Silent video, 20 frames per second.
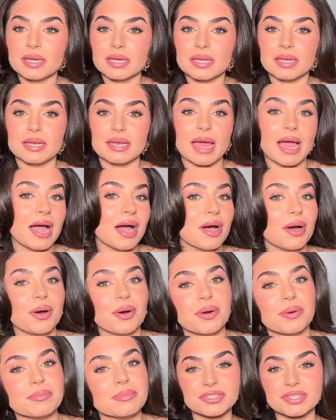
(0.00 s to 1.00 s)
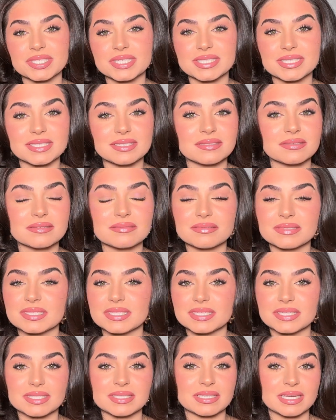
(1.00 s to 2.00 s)
now I'm just
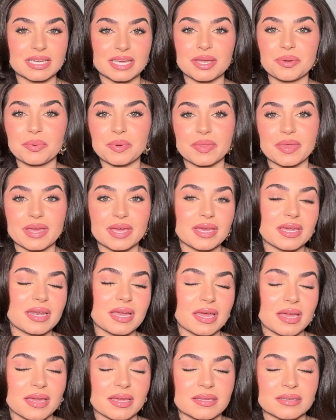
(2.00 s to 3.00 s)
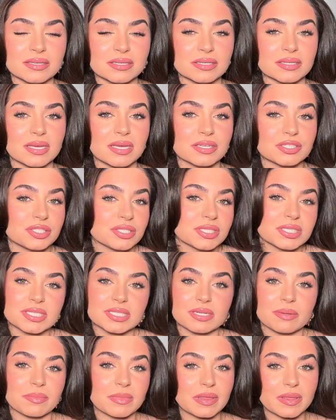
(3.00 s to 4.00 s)
sticking with it, and it's just
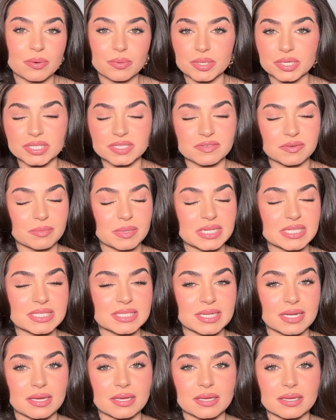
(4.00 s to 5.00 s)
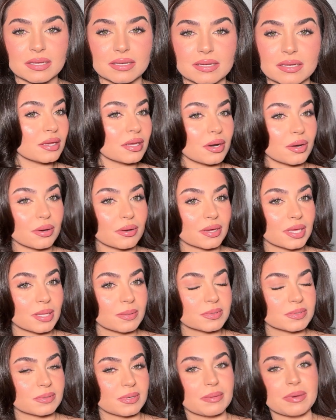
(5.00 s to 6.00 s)
something that works for my skin. You know, it
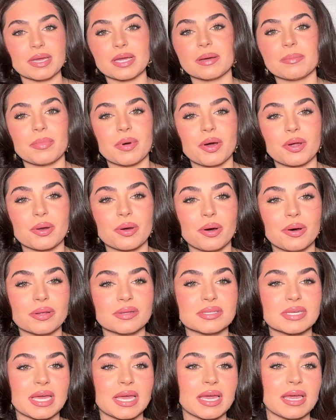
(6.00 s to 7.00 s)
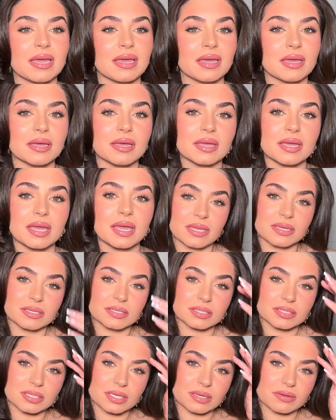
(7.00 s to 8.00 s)
keeps my makeup on all day,
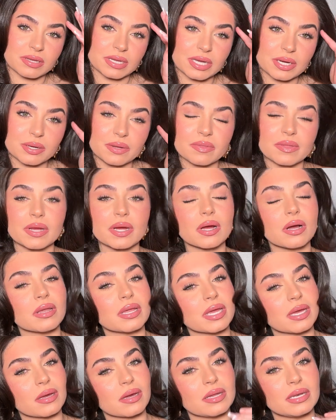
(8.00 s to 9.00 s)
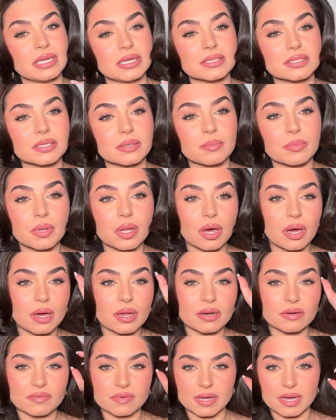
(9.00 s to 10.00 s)
and here and there I need to
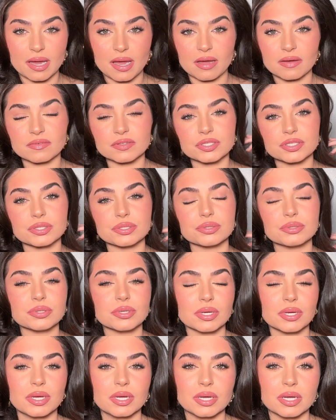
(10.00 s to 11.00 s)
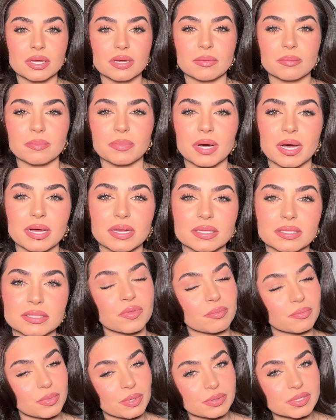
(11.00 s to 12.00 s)
blot if I have to, but for
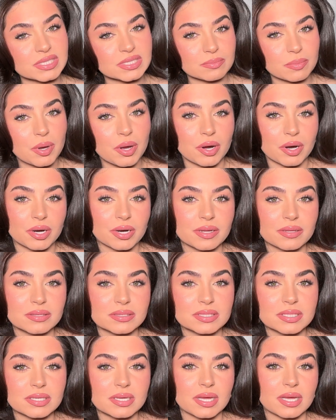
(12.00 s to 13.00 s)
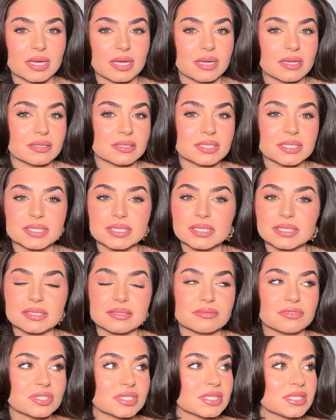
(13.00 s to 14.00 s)
the most part it's
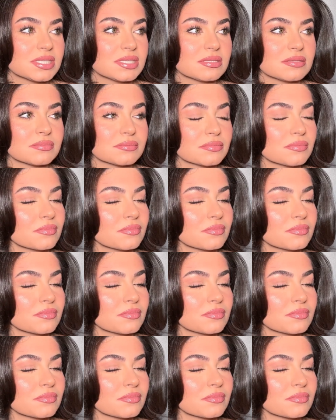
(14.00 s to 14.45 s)
just